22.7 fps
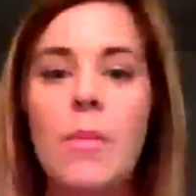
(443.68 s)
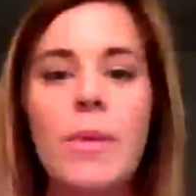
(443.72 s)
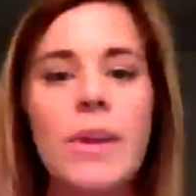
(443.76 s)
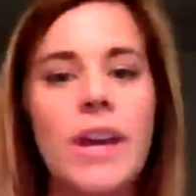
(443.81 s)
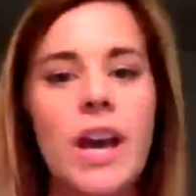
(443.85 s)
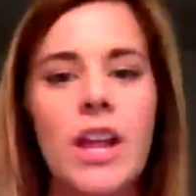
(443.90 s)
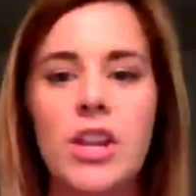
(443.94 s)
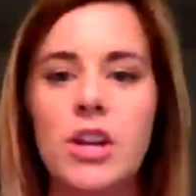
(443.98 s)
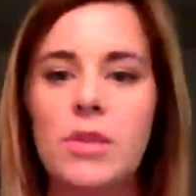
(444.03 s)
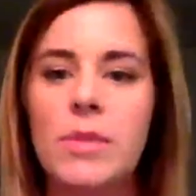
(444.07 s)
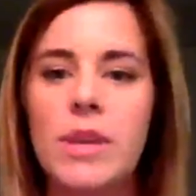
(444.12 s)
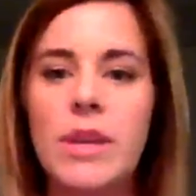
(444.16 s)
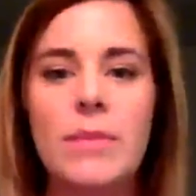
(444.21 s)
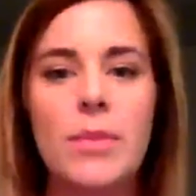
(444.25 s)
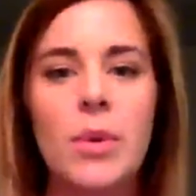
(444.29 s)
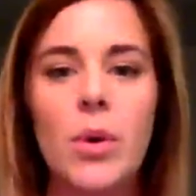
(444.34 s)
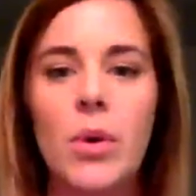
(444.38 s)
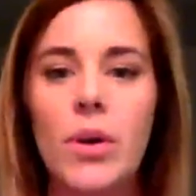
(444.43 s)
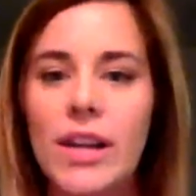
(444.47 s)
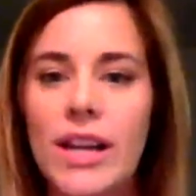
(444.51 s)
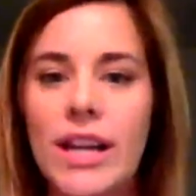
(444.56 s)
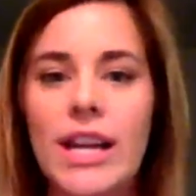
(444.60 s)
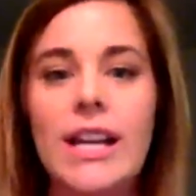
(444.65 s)
other
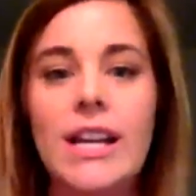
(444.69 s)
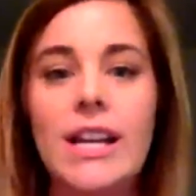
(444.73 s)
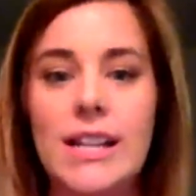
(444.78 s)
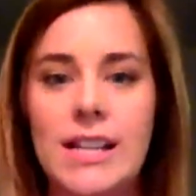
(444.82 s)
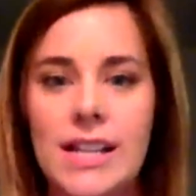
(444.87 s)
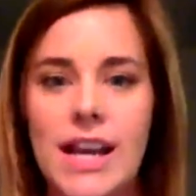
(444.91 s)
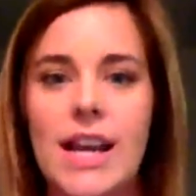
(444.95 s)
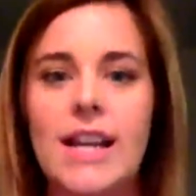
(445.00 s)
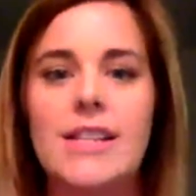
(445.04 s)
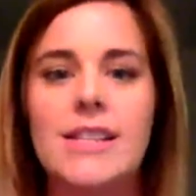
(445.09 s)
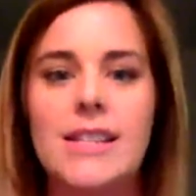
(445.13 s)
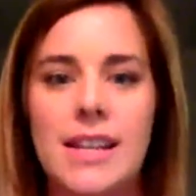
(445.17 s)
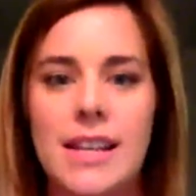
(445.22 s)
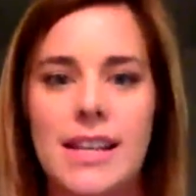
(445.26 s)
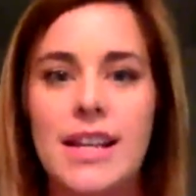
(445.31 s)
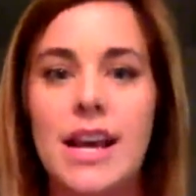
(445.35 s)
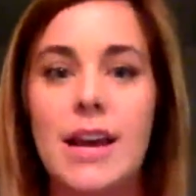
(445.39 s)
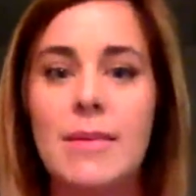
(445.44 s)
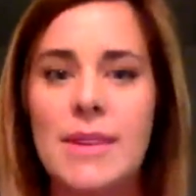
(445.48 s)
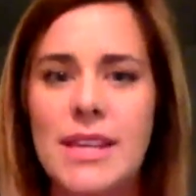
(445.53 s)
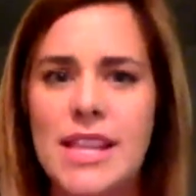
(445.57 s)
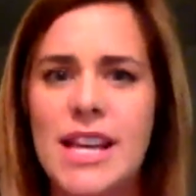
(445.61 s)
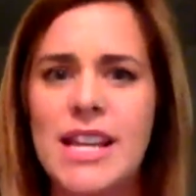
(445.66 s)
people get connected.
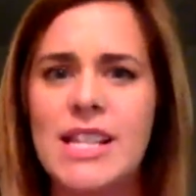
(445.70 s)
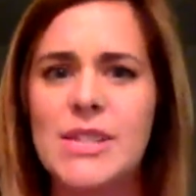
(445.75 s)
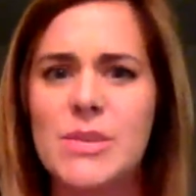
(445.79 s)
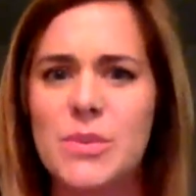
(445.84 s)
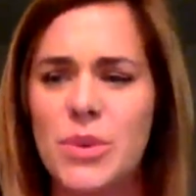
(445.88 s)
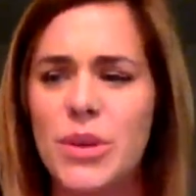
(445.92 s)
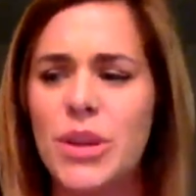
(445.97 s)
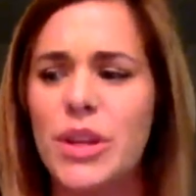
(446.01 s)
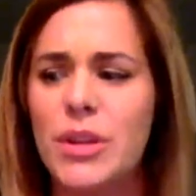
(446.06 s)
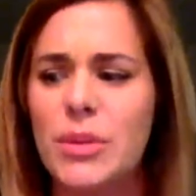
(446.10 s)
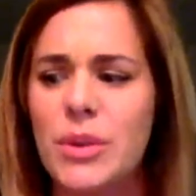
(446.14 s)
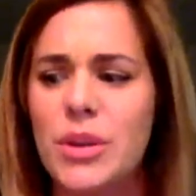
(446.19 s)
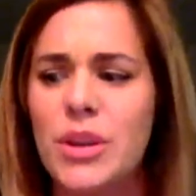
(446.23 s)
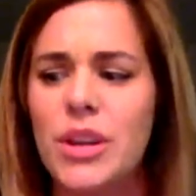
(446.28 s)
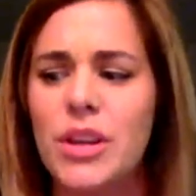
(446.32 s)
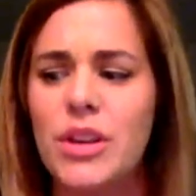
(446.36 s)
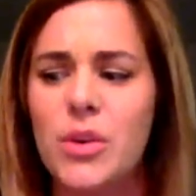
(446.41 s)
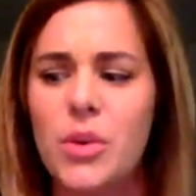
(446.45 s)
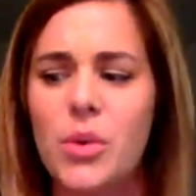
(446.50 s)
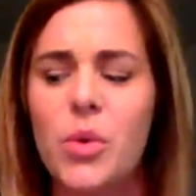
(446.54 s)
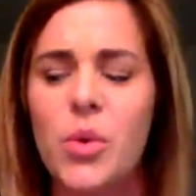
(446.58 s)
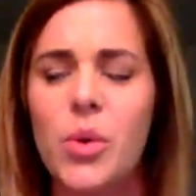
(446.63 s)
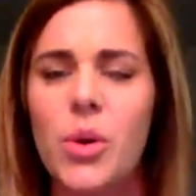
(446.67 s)
I mean, that's really, really
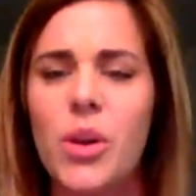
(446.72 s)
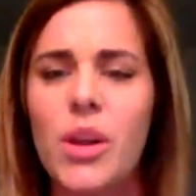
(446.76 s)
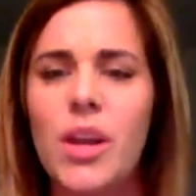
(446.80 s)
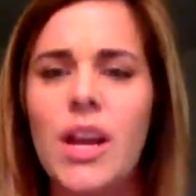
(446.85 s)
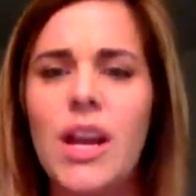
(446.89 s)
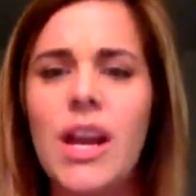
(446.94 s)
cool.